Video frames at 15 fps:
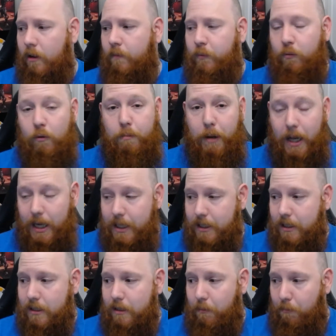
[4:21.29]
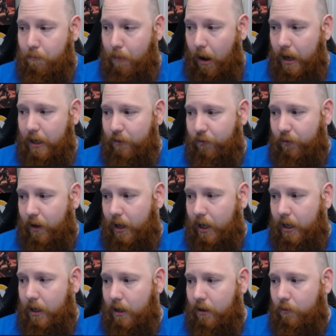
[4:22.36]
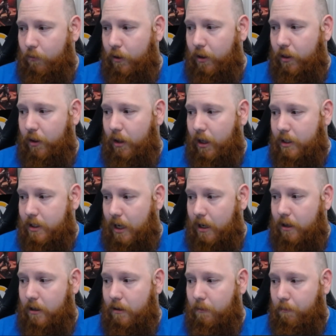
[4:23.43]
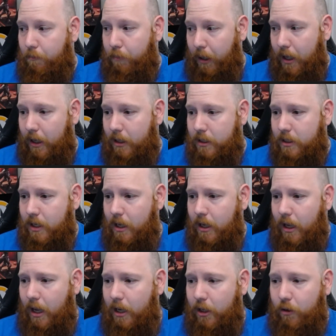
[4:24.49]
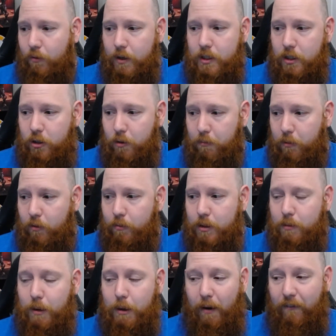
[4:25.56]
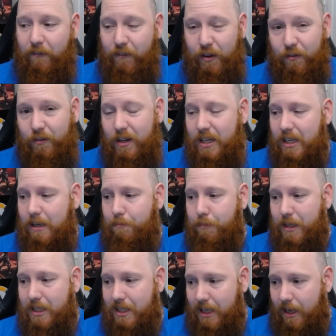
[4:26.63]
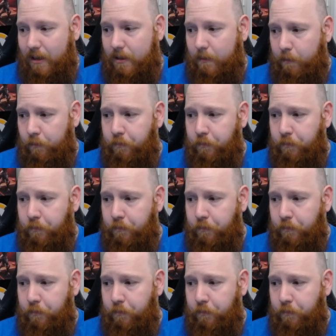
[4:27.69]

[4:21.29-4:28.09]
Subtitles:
replaces Mind Flay with Ascended Blast, and increases your movement speed by 50%.